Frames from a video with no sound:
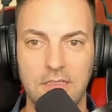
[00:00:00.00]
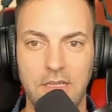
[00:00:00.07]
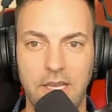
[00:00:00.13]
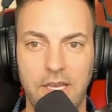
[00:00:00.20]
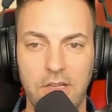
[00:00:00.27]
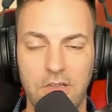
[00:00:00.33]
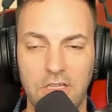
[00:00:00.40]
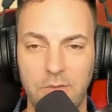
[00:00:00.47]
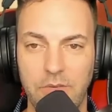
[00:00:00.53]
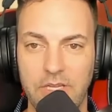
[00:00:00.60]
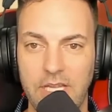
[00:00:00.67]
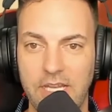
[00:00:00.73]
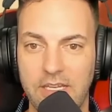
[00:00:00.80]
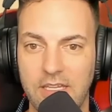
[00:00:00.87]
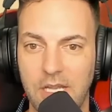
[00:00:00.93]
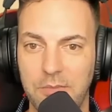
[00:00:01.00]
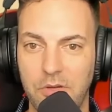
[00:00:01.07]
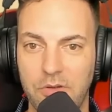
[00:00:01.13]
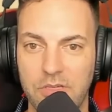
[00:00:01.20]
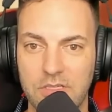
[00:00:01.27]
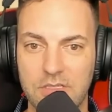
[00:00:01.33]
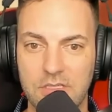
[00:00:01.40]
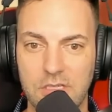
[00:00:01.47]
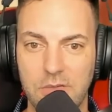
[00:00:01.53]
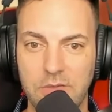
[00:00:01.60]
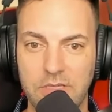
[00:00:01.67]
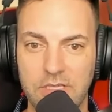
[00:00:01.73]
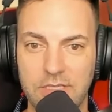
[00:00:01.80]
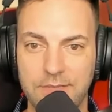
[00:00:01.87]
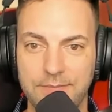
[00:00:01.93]
Had only we landed that bonus to go
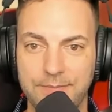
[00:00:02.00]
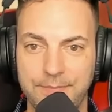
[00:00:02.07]
with it.